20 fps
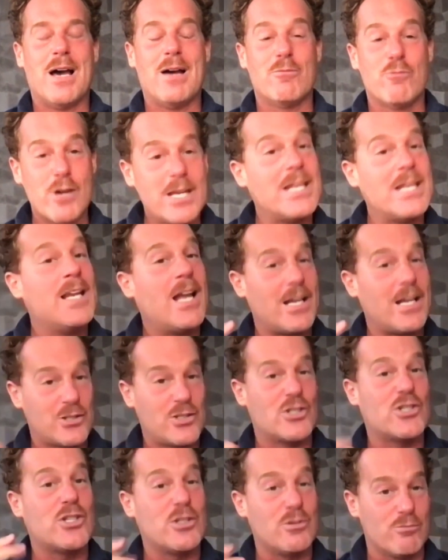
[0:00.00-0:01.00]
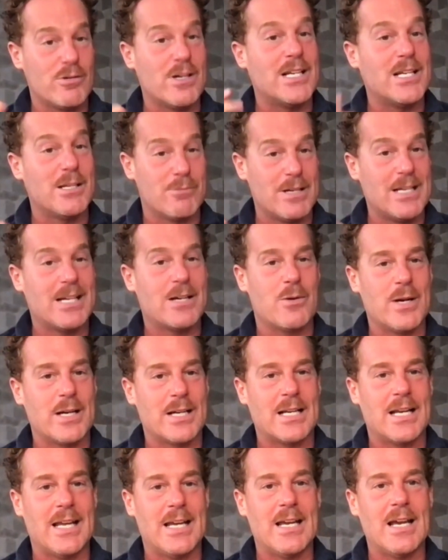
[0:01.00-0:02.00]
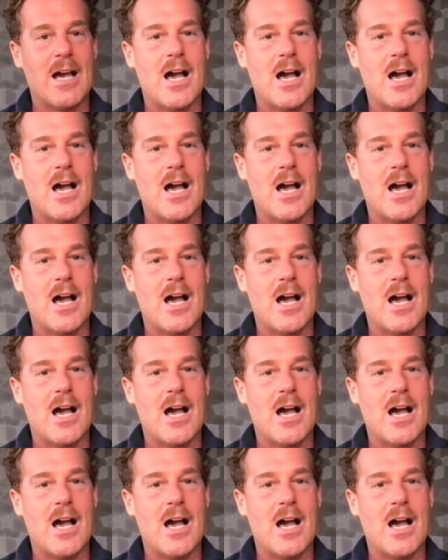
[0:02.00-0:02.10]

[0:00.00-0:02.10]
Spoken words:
And Ricky likes to shoot really, really quickly.